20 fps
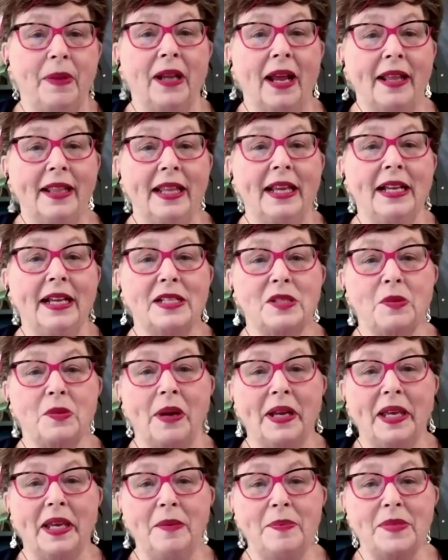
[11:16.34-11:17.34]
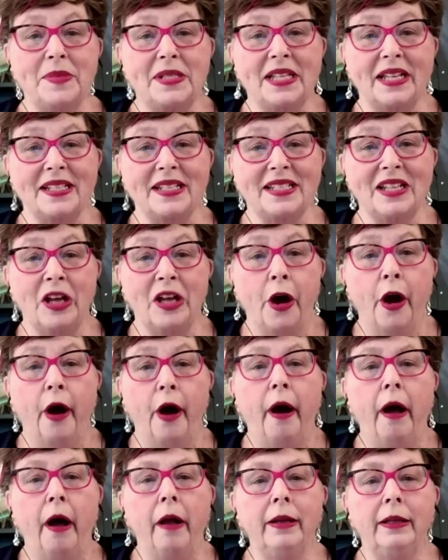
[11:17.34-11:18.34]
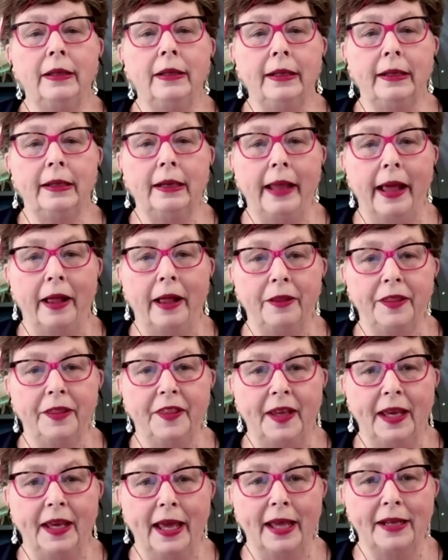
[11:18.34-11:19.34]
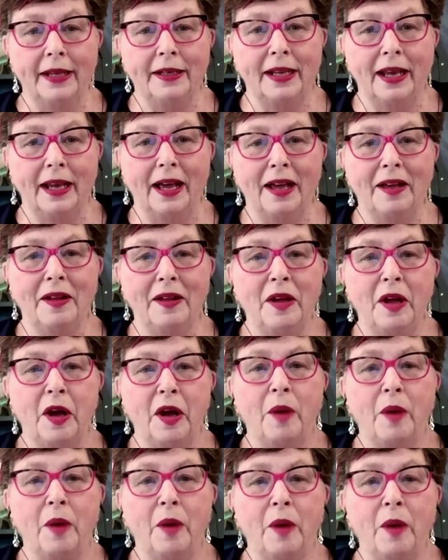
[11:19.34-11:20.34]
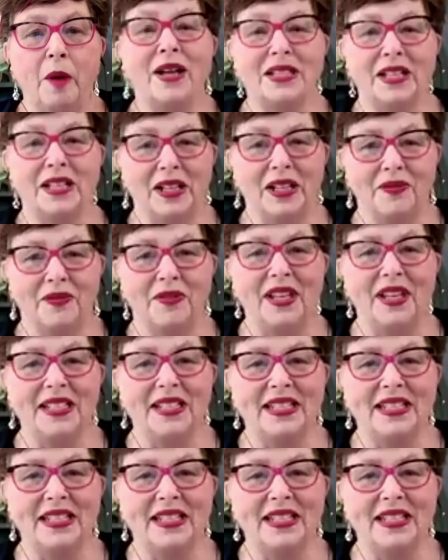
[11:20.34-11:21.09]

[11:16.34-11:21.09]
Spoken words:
I think, is what keeps us all a little healthy and positive these